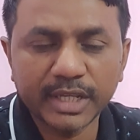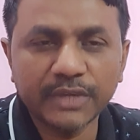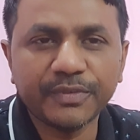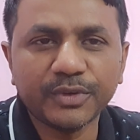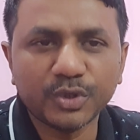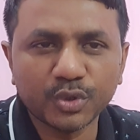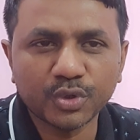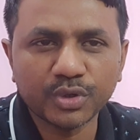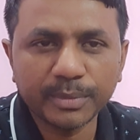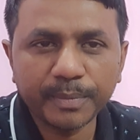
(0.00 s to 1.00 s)
If you
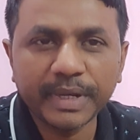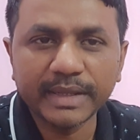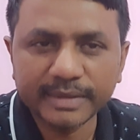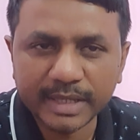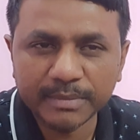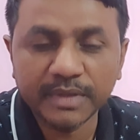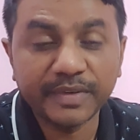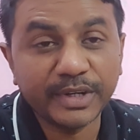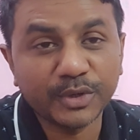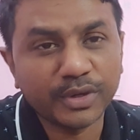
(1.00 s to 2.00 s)
know, please skip the
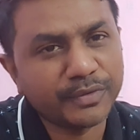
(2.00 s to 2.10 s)
video.